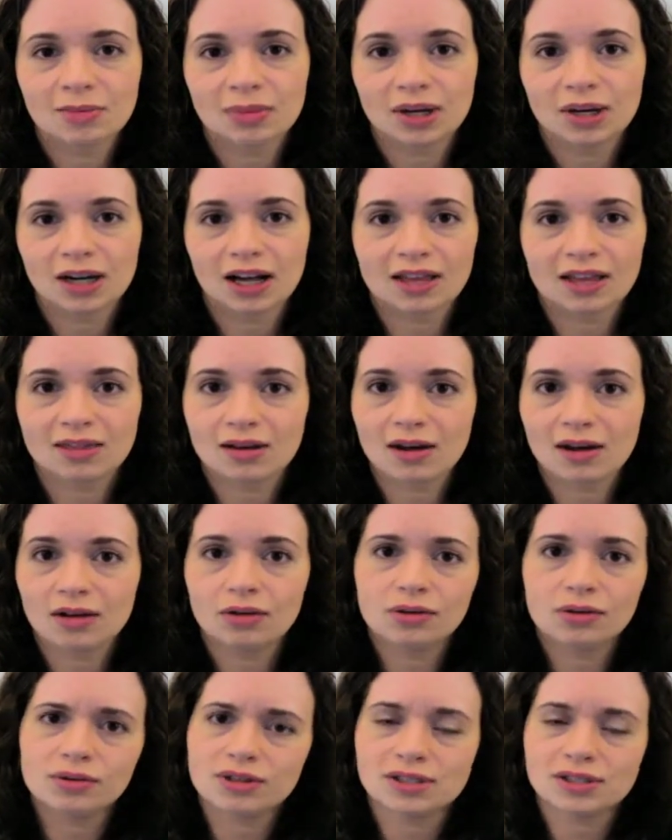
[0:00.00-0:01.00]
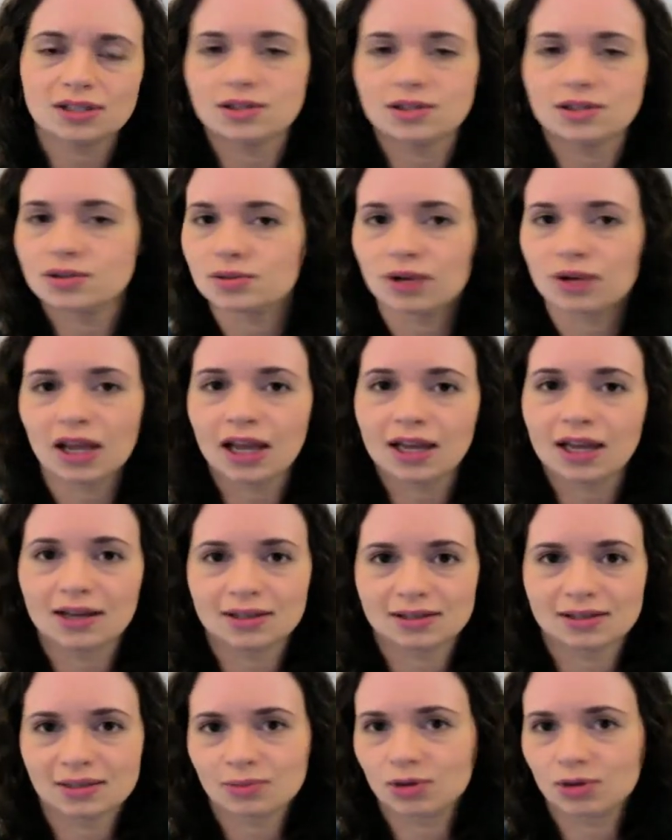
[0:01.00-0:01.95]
but I thought, oh, this is okay because I'm